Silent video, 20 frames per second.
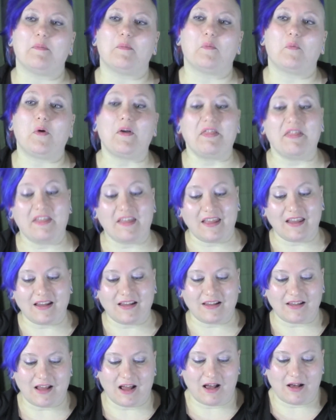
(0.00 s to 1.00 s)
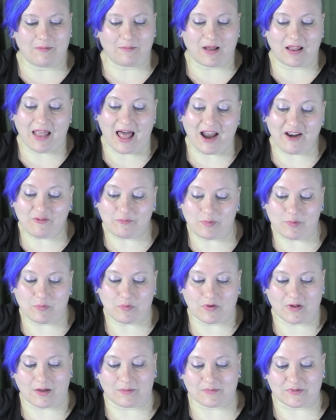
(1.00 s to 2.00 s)
One thing, a lot of
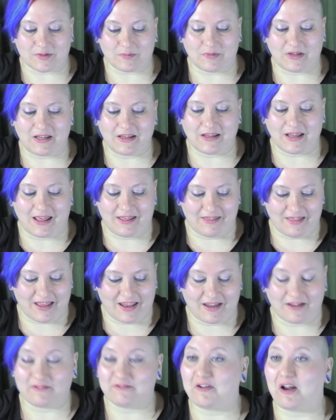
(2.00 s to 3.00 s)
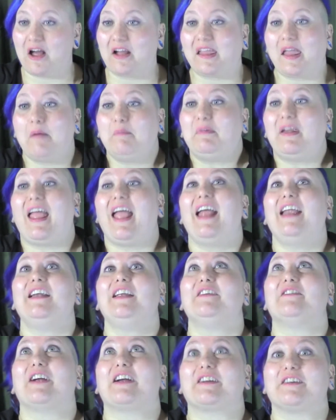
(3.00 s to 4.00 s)
people come to me and they have not kept
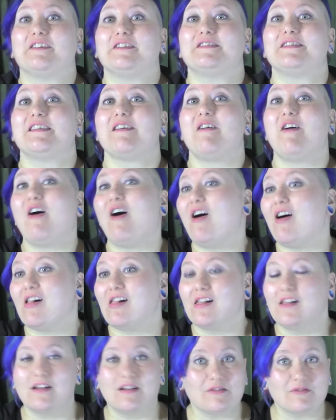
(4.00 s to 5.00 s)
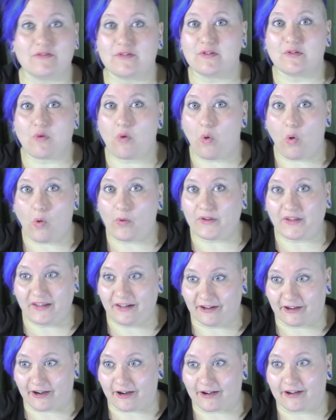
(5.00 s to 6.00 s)
any records at all for the whole
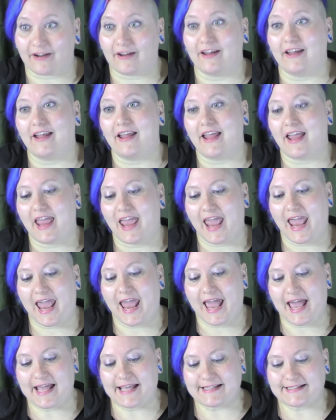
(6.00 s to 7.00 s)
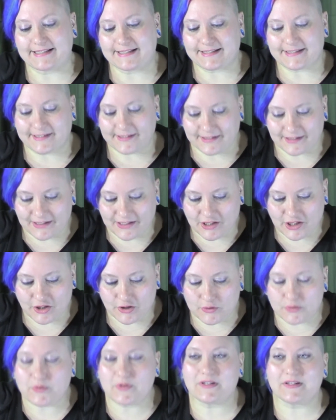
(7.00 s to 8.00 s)
year, and
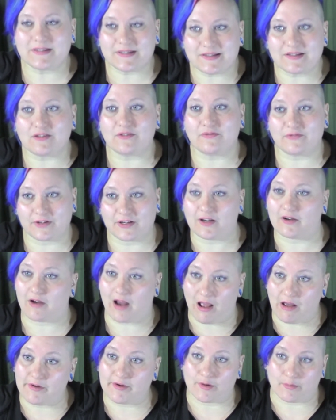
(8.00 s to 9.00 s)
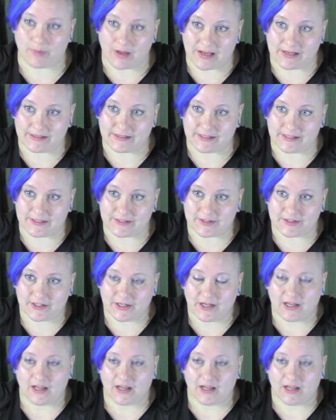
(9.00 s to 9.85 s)
you can still figure out your mileage.